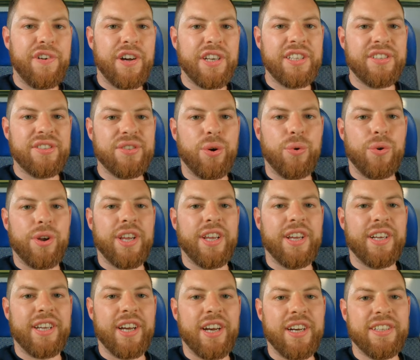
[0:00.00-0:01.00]
Funny story
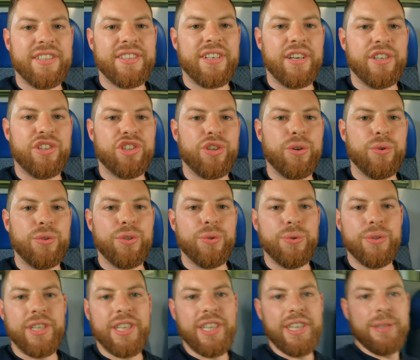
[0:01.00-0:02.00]
here guys, I showed
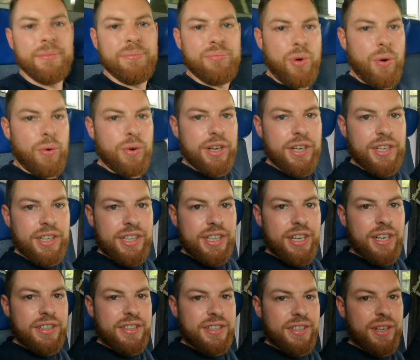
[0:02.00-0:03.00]
you the broken
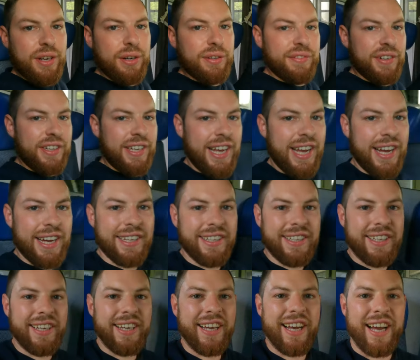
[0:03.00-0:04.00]
curtain over there
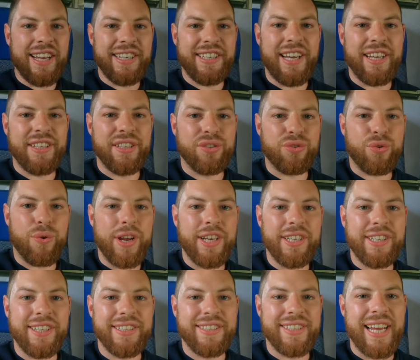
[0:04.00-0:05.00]
and yeah, the
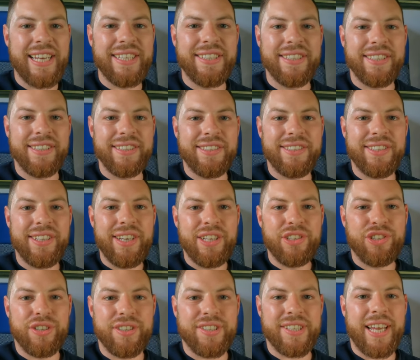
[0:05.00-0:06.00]
train attendant
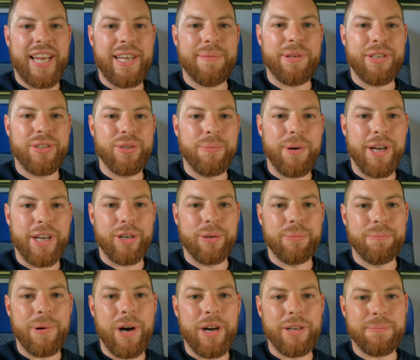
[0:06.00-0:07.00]
just came into my
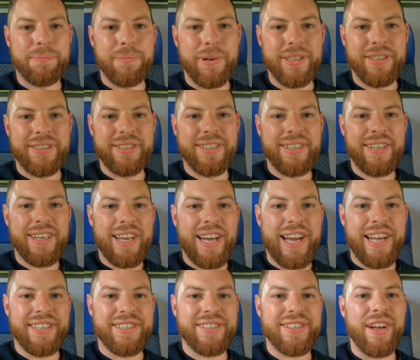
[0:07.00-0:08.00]
compartment
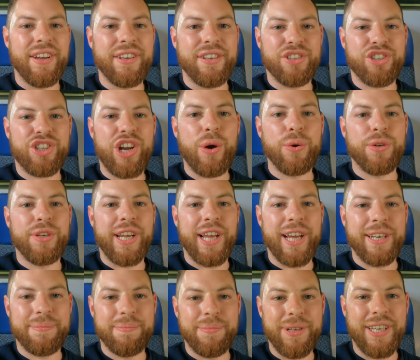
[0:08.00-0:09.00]
and started
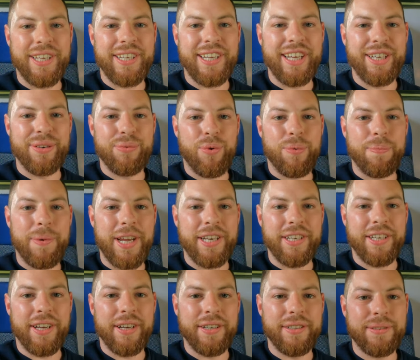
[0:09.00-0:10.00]
shouting at me in
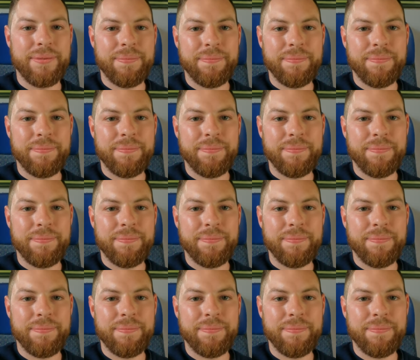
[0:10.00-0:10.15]
Romanian.